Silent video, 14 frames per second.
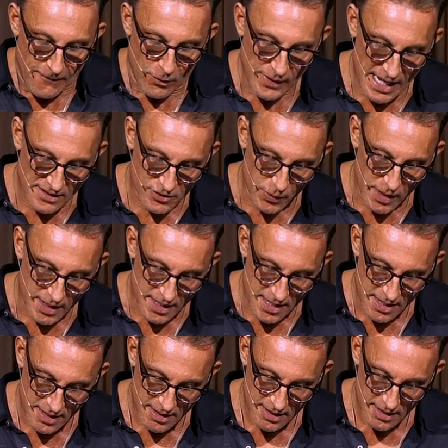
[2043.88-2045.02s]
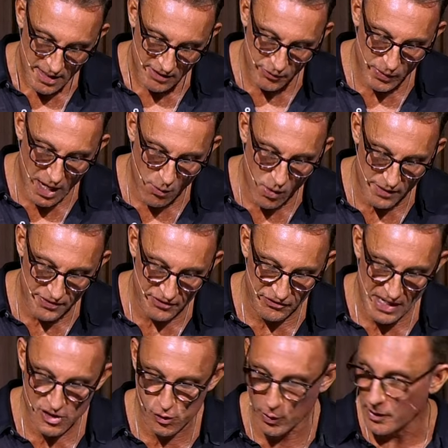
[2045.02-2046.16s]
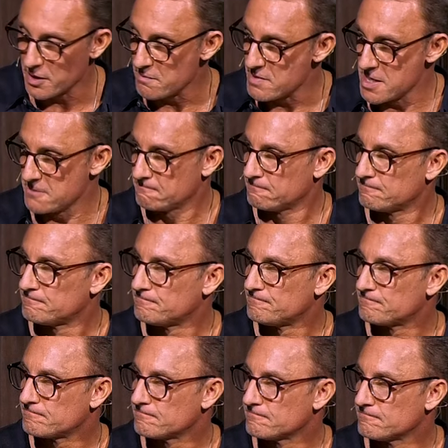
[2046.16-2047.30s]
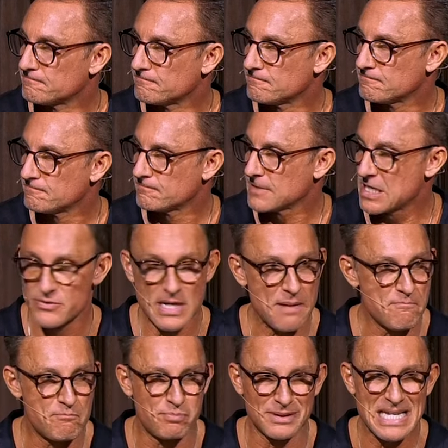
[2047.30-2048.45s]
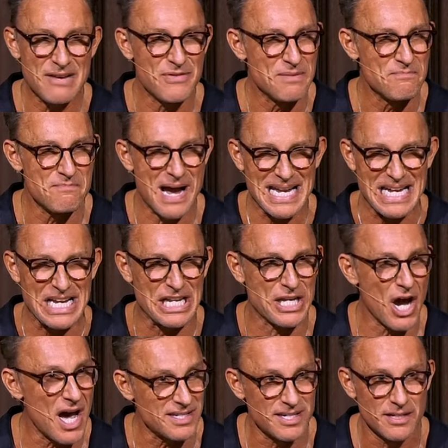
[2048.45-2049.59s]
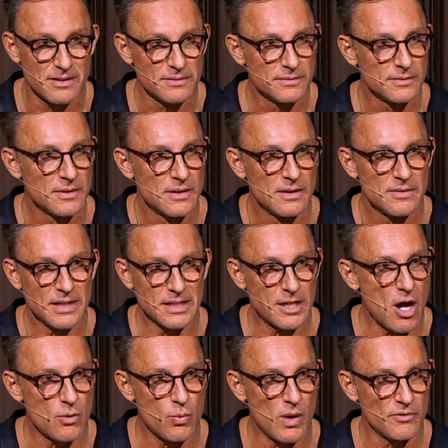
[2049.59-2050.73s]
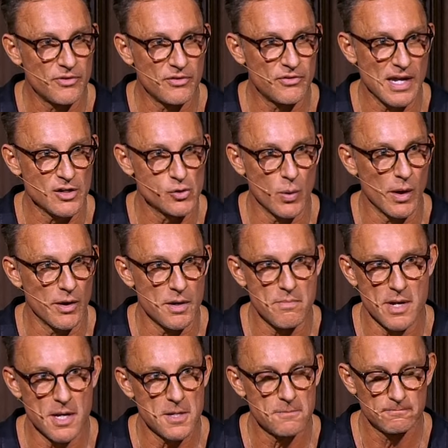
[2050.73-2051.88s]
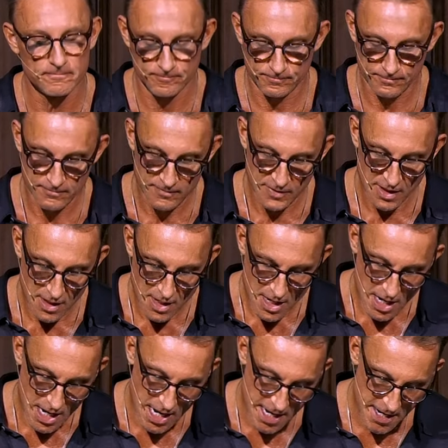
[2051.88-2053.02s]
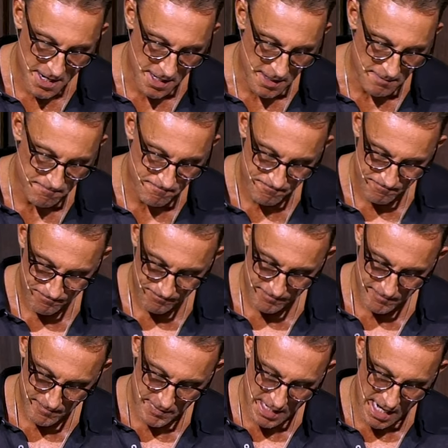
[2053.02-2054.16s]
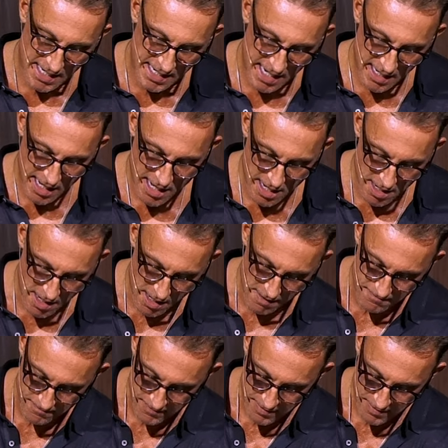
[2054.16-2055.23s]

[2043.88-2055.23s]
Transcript: Well, that's what, that's what I want the sanctuary to be. That's what I believe in my gut that God wants the sanctuary to be. I, um, I get a, uh,